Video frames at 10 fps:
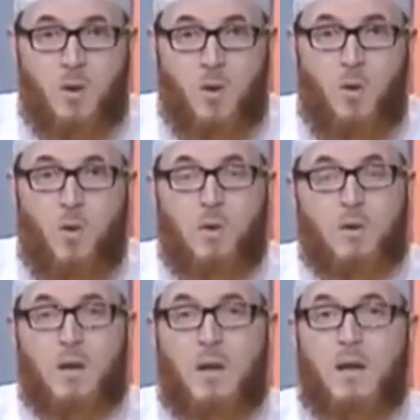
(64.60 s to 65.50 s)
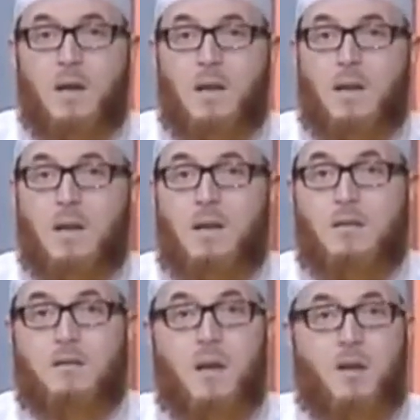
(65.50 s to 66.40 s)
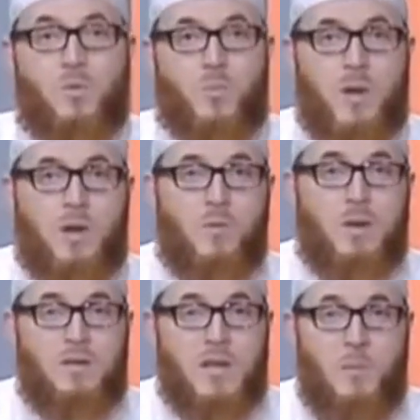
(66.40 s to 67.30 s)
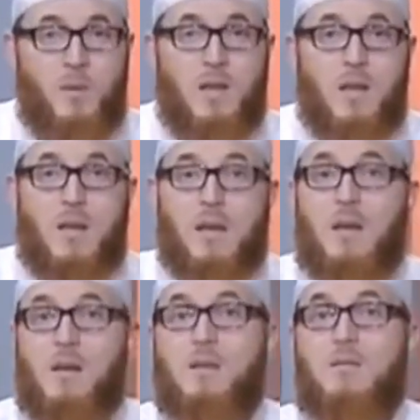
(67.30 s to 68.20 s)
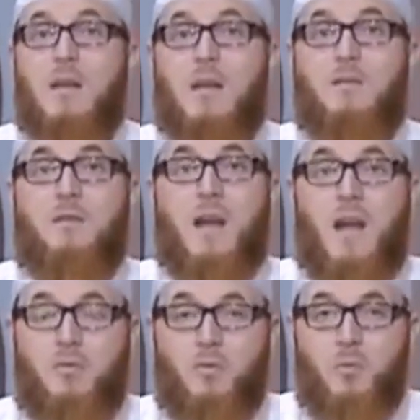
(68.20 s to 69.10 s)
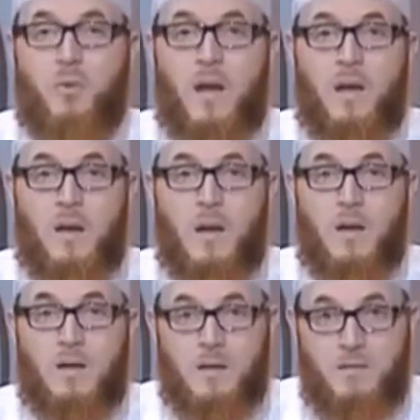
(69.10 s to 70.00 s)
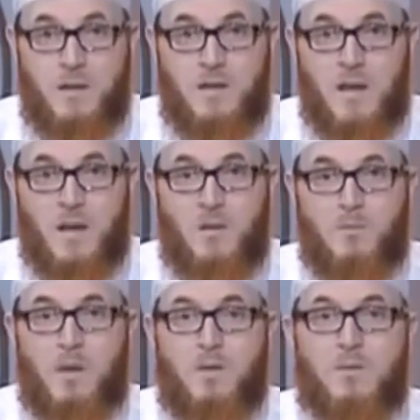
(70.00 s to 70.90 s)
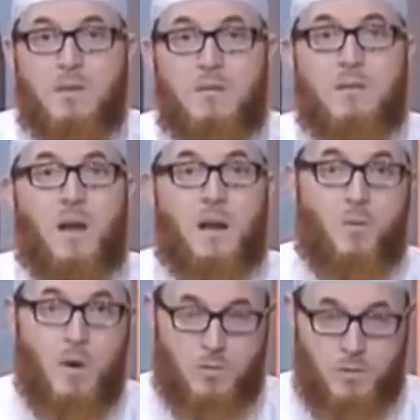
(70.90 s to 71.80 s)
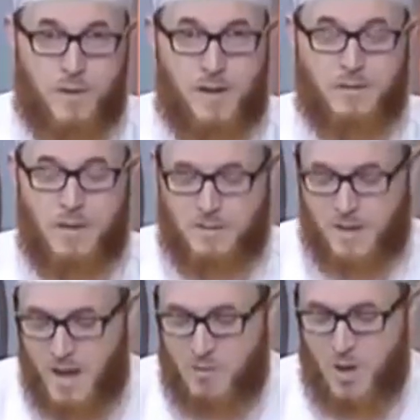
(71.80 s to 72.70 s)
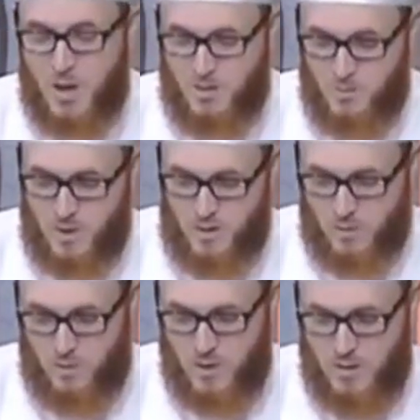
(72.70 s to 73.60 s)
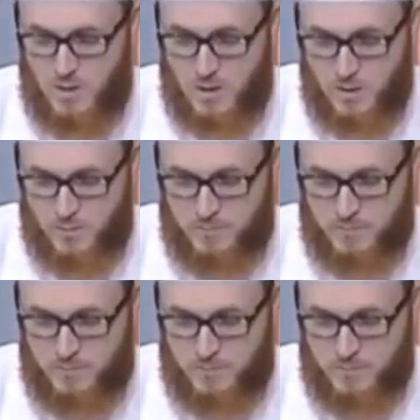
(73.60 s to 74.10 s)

old, he does not comprehend what is happening, he does not even have to pay the fidya, because he is not required to fast. Assalamu alaikum wa rahmatullahi wa barakatuh.